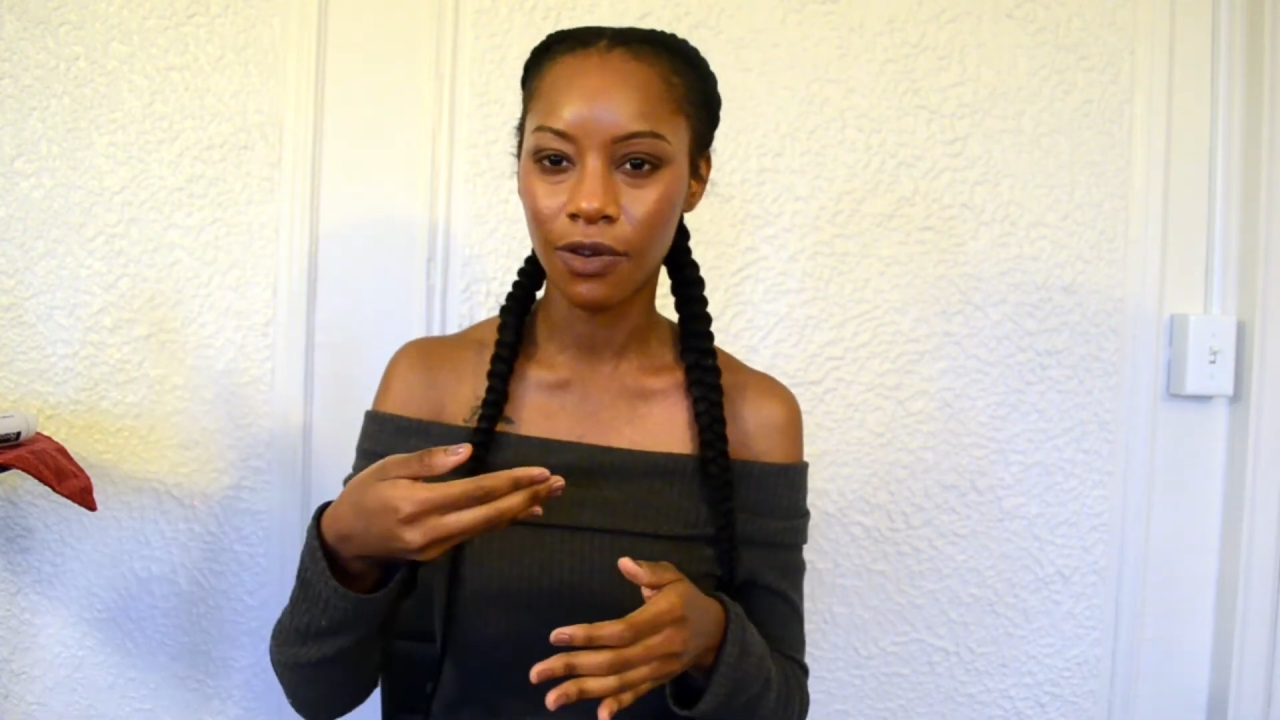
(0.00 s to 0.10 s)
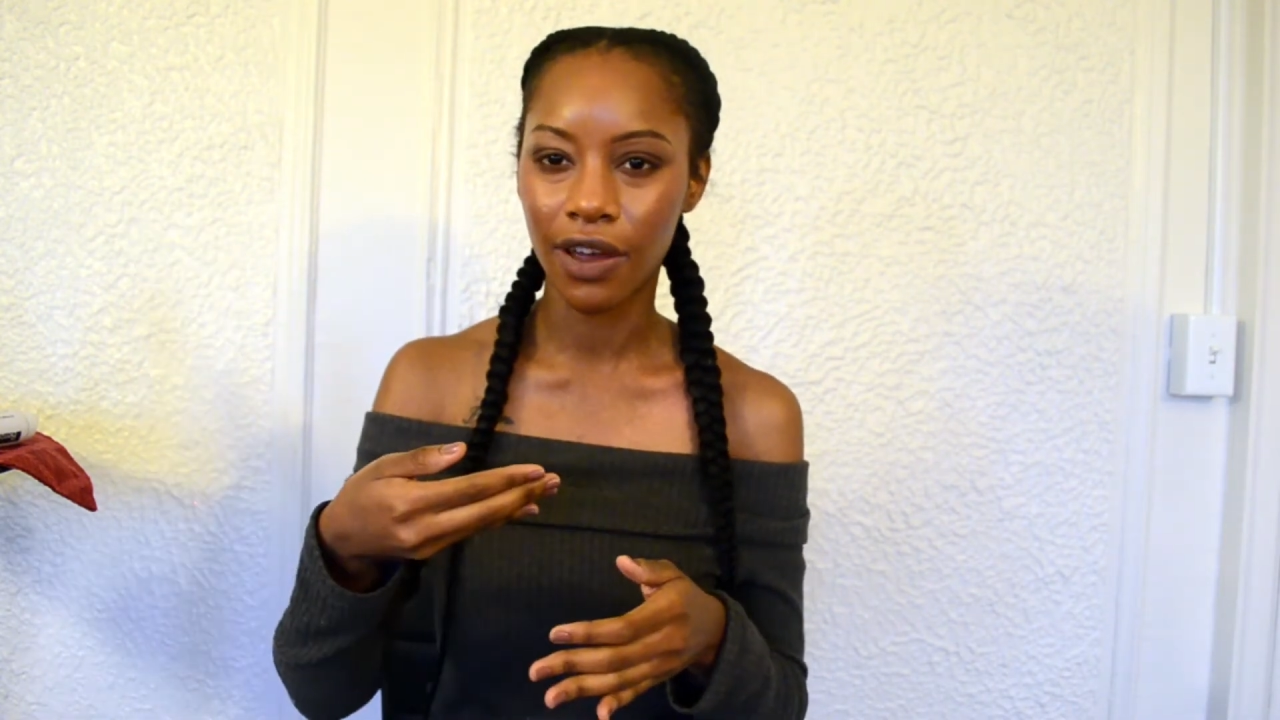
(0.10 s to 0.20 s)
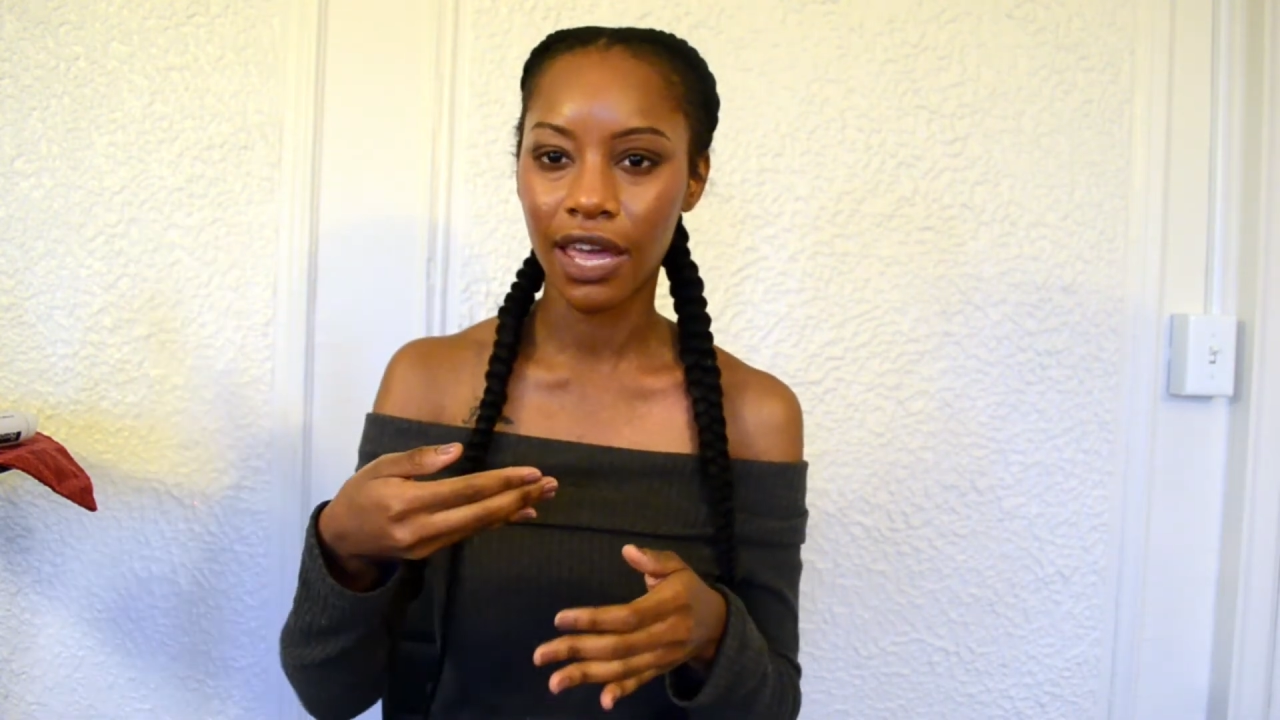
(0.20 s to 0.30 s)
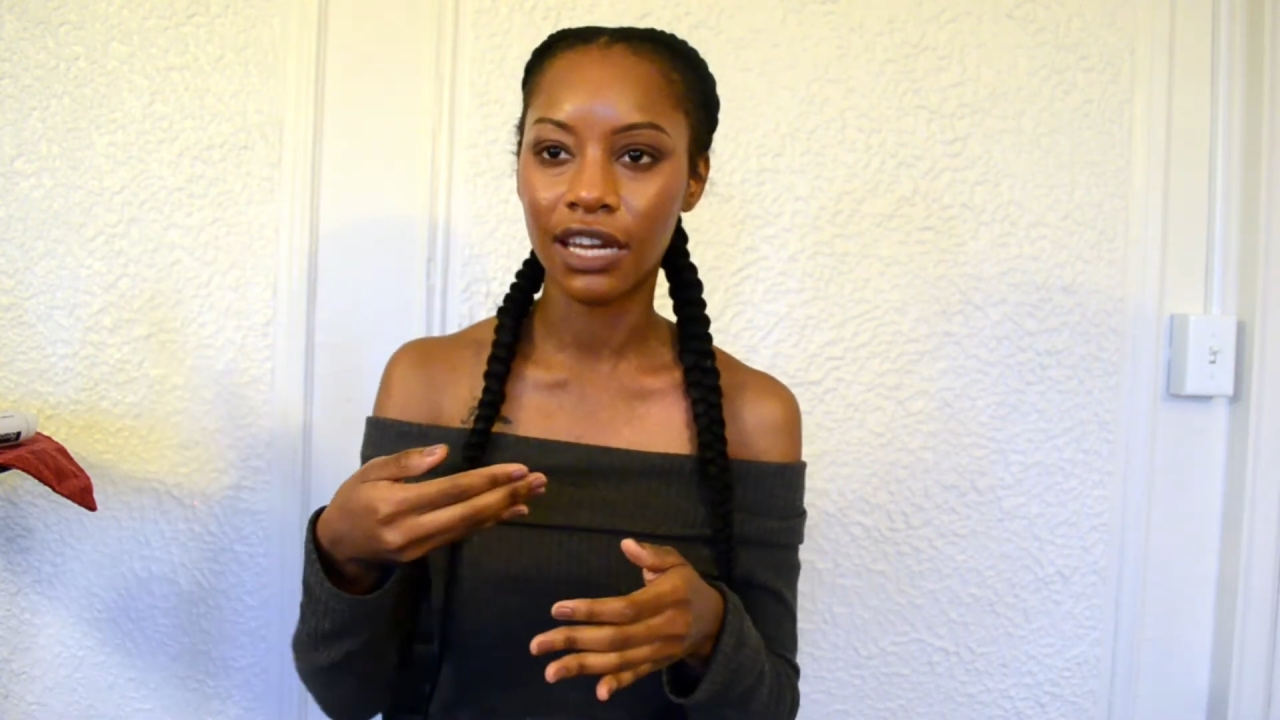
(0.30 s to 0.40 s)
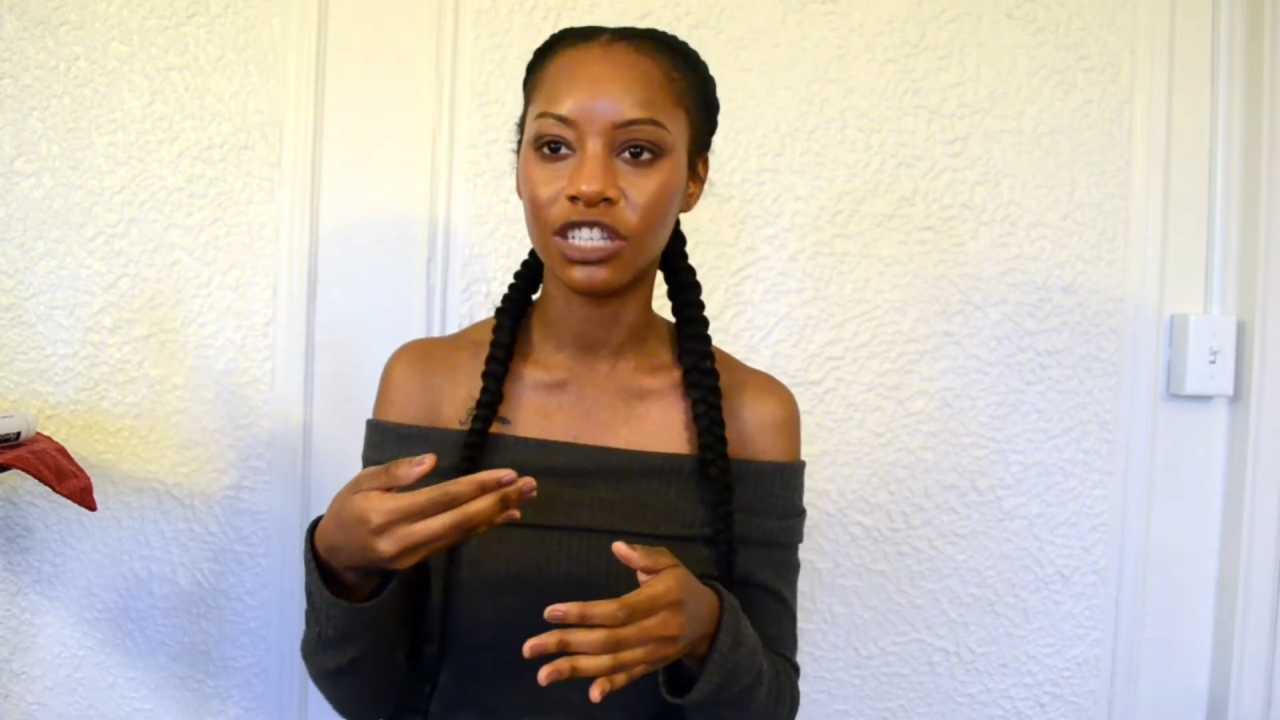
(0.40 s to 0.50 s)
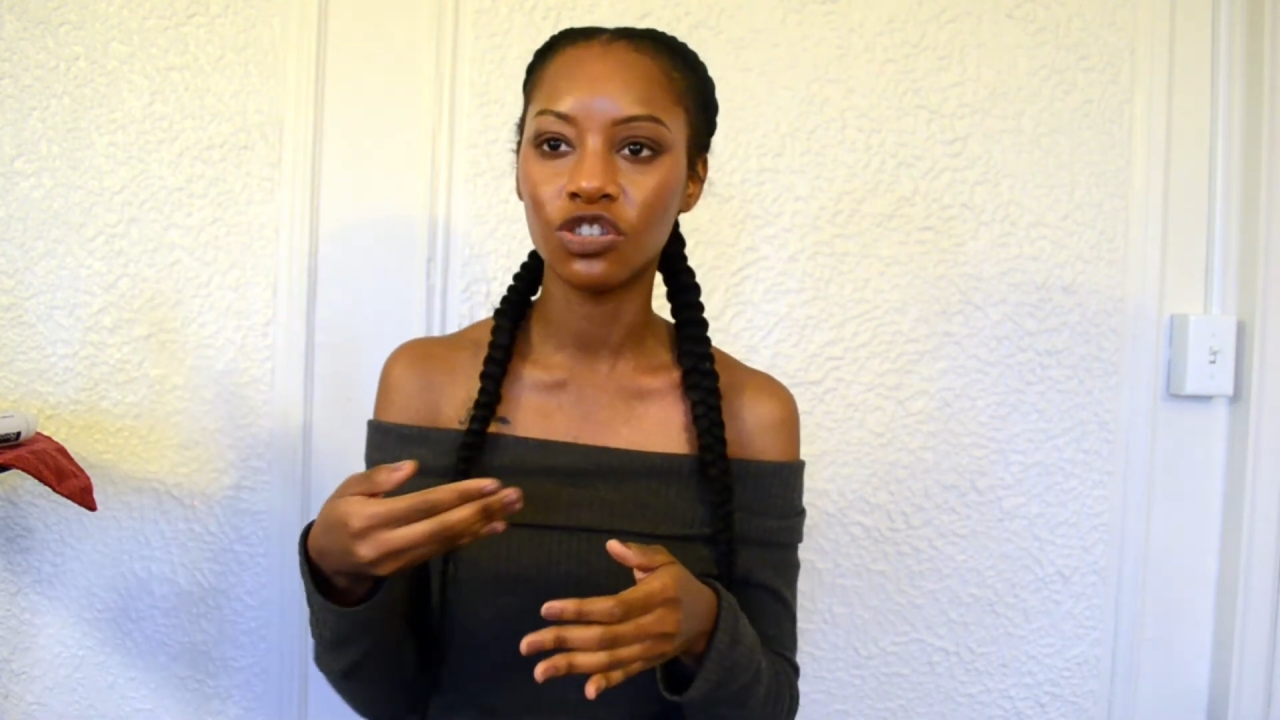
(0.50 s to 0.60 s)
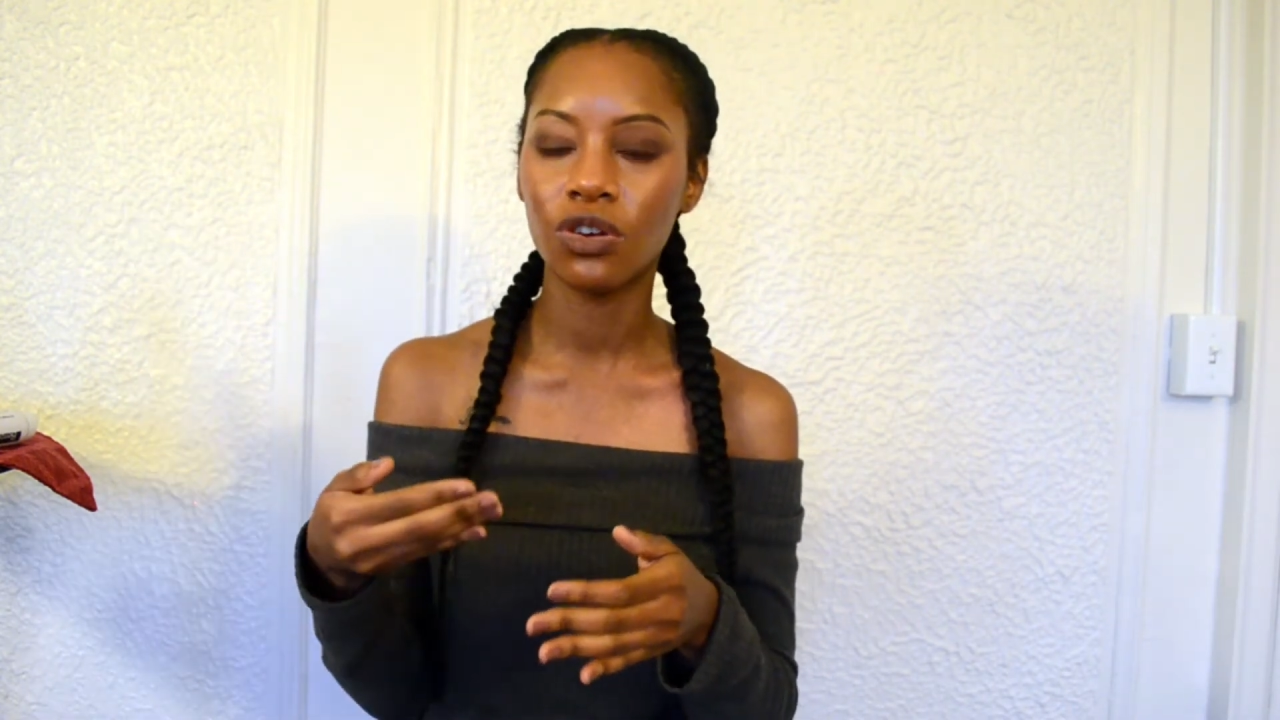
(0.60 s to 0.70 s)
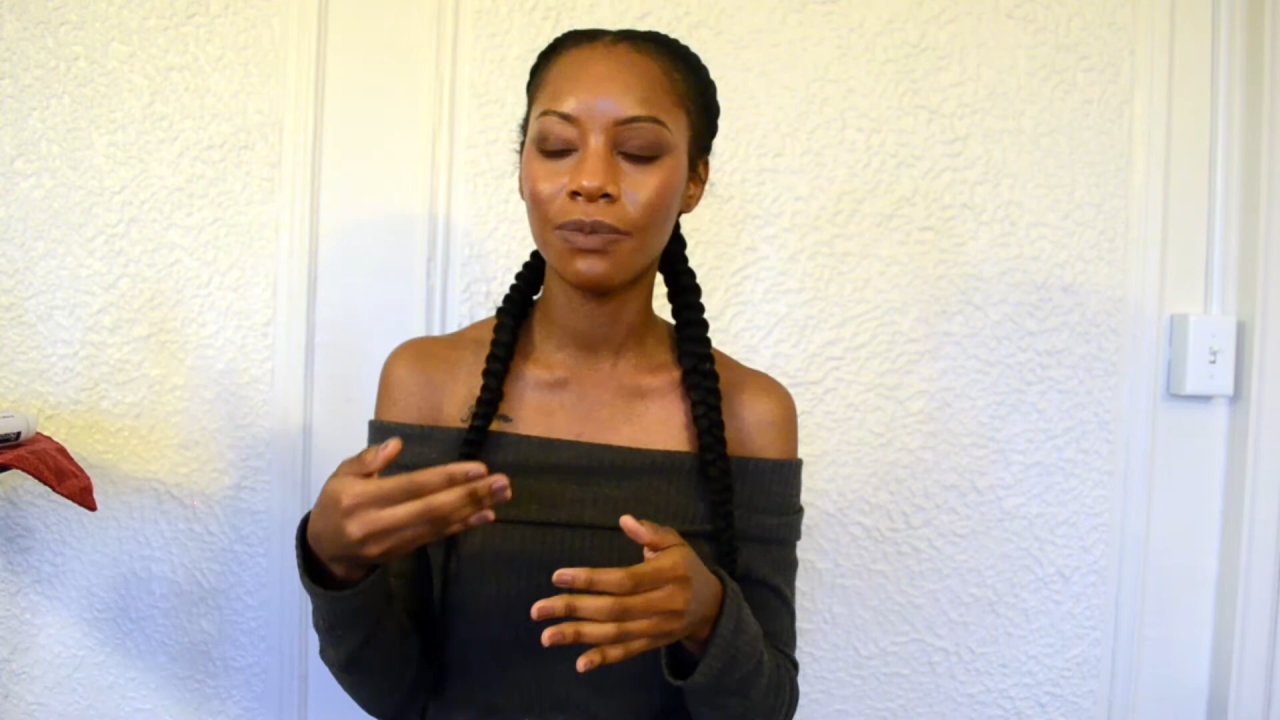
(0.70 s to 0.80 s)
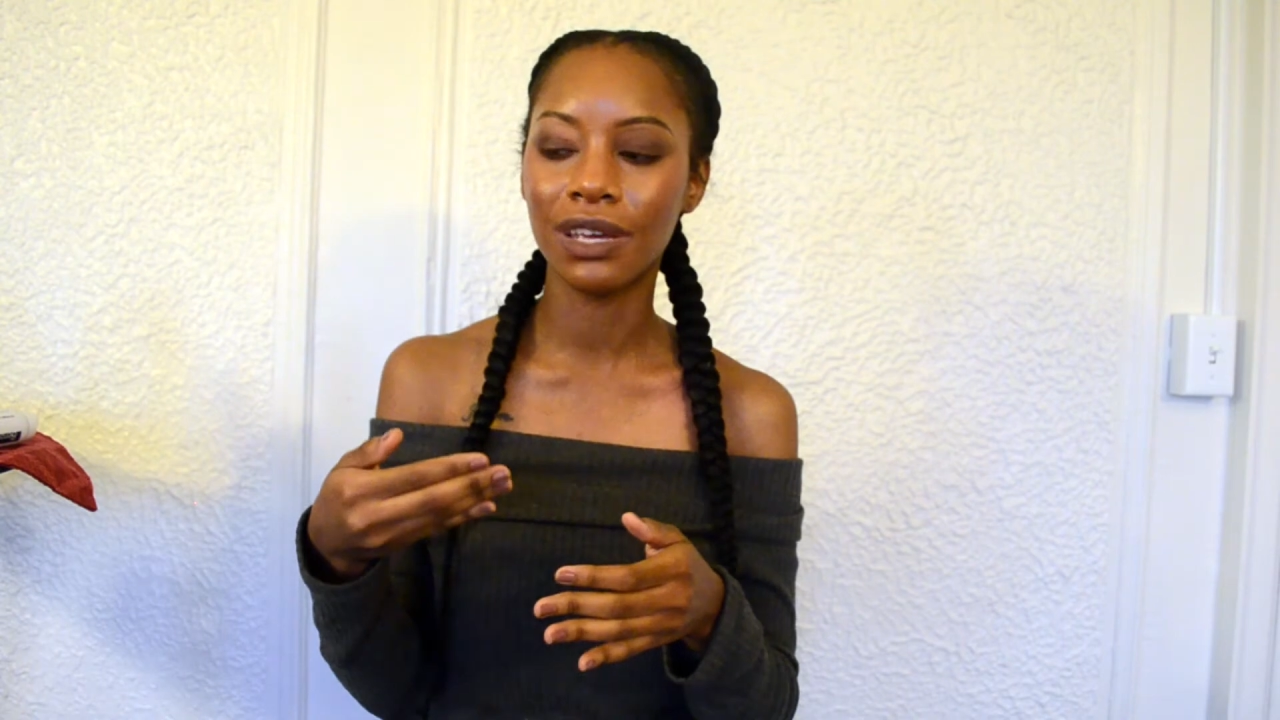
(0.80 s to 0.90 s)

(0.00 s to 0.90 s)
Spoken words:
your hand into it,